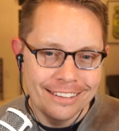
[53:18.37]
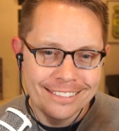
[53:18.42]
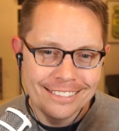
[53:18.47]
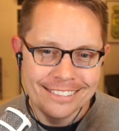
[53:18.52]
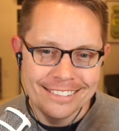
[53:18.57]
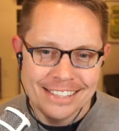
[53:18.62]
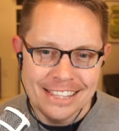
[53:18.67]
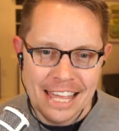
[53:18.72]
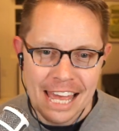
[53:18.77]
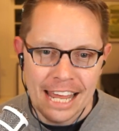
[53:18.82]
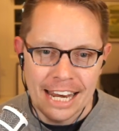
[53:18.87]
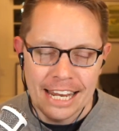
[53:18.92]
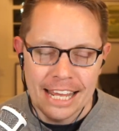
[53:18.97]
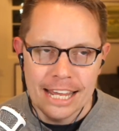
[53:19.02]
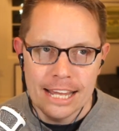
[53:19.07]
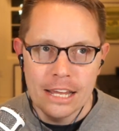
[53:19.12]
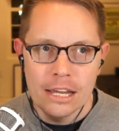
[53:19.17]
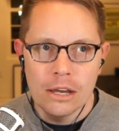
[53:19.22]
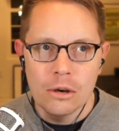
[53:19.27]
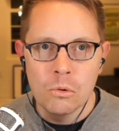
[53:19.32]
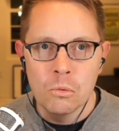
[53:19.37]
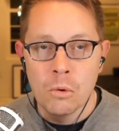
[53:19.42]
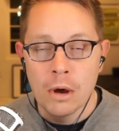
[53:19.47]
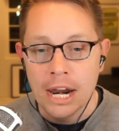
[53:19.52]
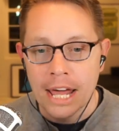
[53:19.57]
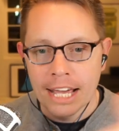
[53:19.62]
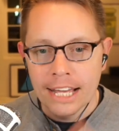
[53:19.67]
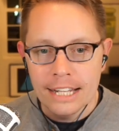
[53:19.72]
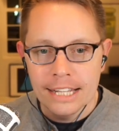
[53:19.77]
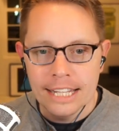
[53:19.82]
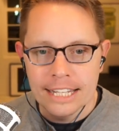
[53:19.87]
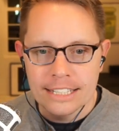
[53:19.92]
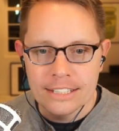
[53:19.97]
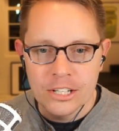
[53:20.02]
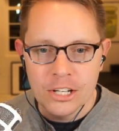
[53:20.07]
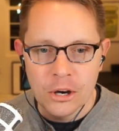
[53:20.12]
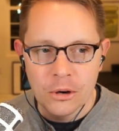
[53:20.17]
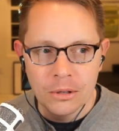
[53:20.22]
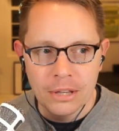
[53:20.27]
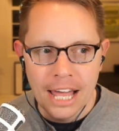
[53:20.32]
that when I
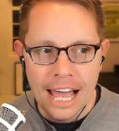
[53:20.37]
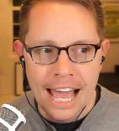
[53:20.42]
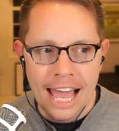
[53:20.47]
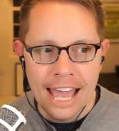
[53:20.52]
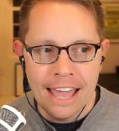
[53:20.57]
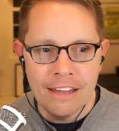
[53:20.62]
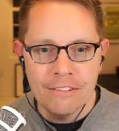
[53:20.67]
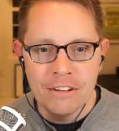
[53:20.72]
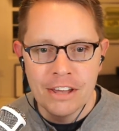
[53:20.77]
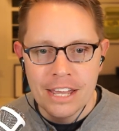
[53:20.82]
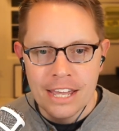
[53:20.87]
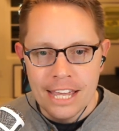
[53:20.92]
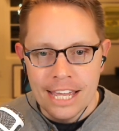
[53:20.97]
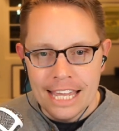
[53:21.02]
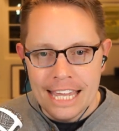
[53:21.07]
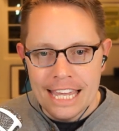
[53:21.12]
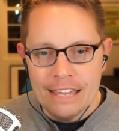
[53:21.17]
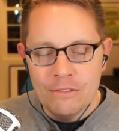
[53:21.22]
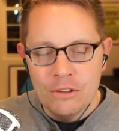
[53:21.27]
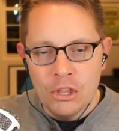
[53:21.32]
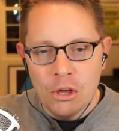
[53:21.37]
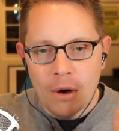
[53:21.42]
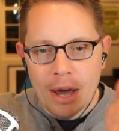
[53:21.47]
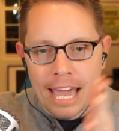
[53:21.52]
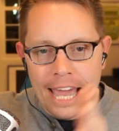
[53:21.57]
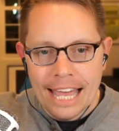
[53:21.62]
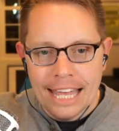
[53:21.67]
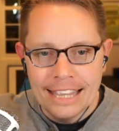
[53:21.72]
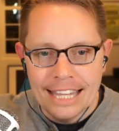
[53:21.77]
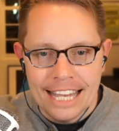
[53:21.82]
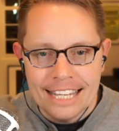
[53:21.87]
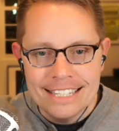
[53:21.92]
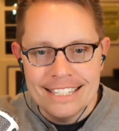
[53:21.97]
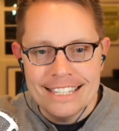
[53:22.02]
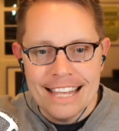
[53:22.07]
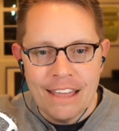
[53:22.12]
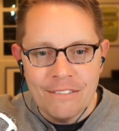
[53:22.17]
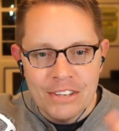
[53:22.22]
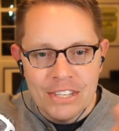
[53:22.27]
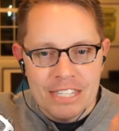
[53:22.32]
clicked go live, even though I had
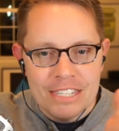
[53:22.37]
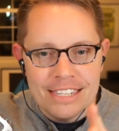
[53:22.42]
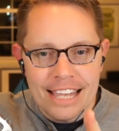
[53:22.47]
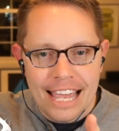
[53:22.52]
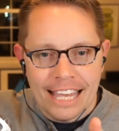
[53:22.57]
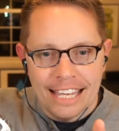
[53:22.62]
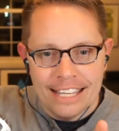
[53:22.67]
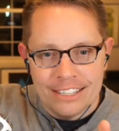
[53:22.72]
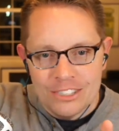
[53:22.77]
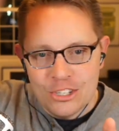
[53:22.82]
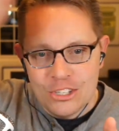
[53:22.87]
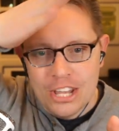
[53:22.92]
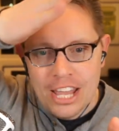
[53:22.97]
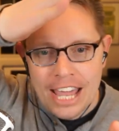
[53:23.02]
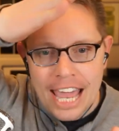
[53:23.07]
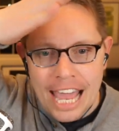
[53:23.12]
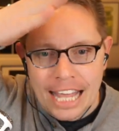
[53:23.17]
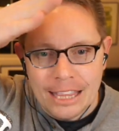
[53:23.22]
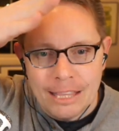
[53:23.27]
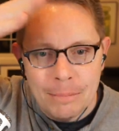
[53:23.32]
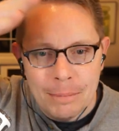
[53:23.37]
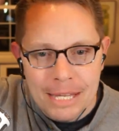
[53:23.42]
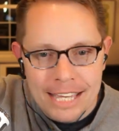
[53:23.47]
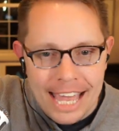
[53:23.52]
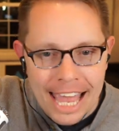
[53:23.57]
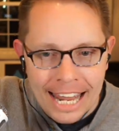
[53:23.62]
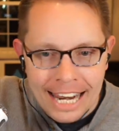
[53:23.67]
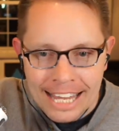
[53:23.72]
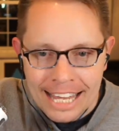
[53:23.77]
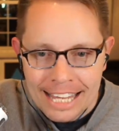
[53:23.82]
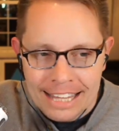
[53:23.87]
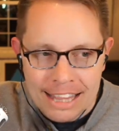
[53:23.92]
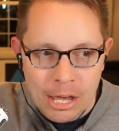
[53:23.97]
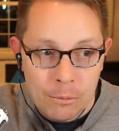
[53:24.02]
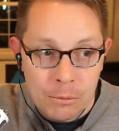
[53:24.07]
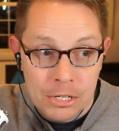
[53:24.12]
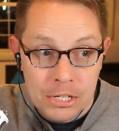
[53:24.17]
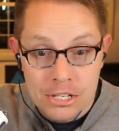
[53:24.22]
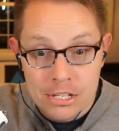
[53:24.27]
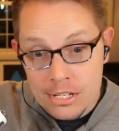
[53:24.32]
7 seconds at the beginning
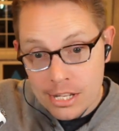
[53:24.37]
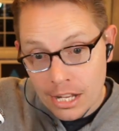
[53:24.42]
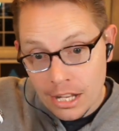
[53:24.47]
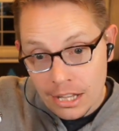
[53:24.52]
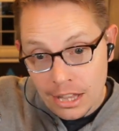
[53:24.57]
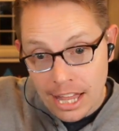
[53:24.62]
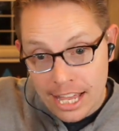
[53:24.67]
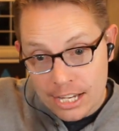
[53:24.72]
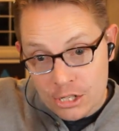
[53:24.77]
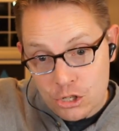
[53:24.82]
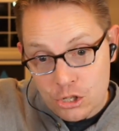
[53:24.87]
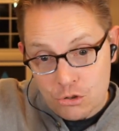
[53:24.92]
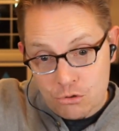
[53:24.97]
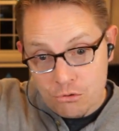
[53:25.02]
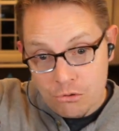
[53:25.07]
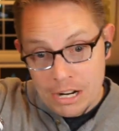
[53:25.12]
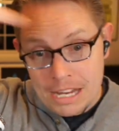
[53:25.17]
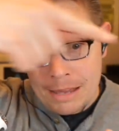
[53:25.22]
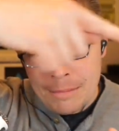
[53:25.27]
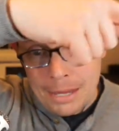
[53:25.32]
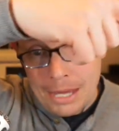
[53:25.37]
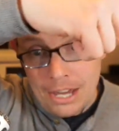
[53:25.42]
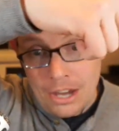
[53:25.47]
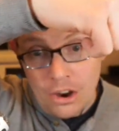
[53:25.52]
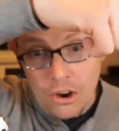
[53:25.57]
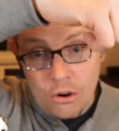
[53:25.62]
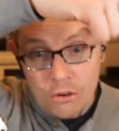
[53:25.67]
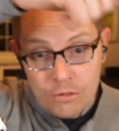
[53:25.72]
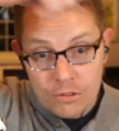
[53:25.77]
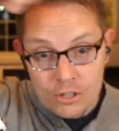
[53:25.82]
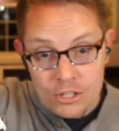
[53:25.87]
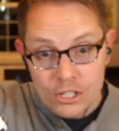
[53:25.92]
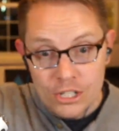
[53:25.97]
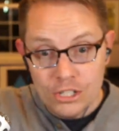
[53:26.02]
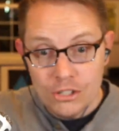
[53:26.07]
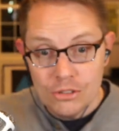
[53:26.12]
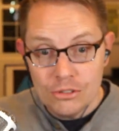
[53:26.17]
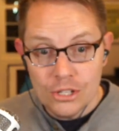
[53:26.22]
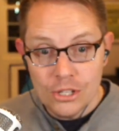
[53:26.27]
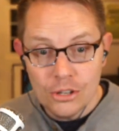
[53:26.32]
that were still streaming over to
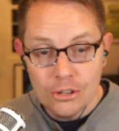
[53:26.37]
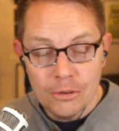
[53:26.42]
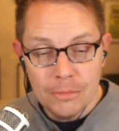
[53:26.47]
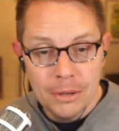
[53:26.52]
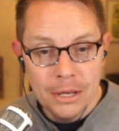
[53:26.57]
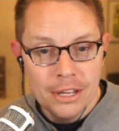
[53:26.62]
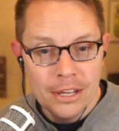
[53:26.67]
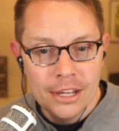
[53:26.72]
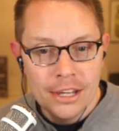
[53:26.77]
YouTube,